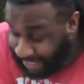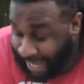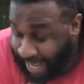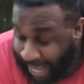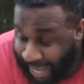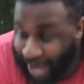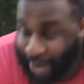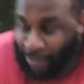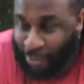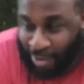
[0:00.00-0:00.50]

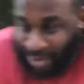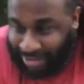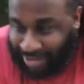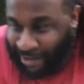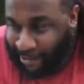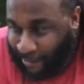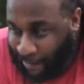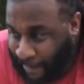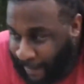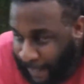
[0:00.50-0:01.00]
had one
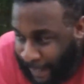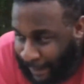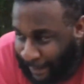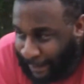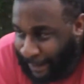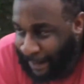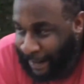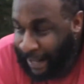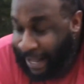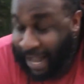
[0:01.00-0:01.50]
though.
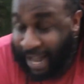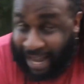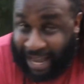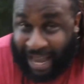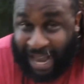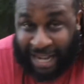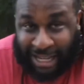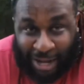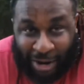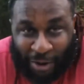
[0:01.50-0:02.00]
I
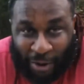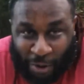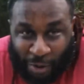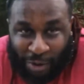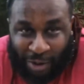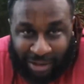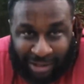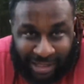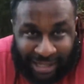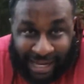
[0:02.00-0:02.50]
had that
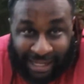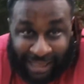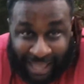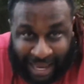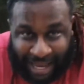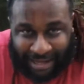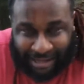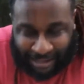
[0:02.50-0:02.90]
orange that last